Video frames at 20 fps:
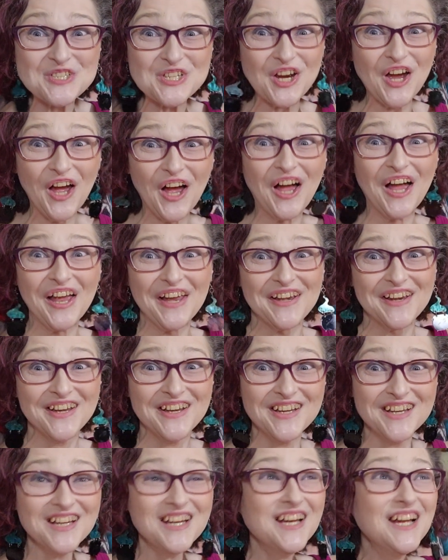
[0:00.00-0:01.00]
Jon.
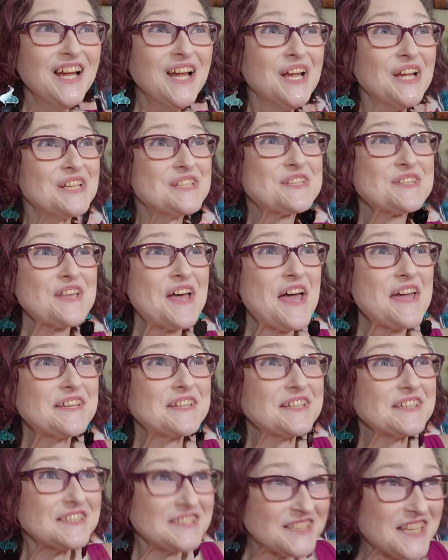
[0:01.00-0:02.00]
It's like,
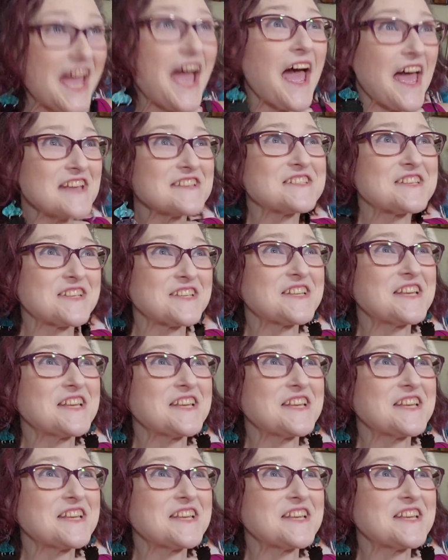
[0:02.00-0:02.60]
yes,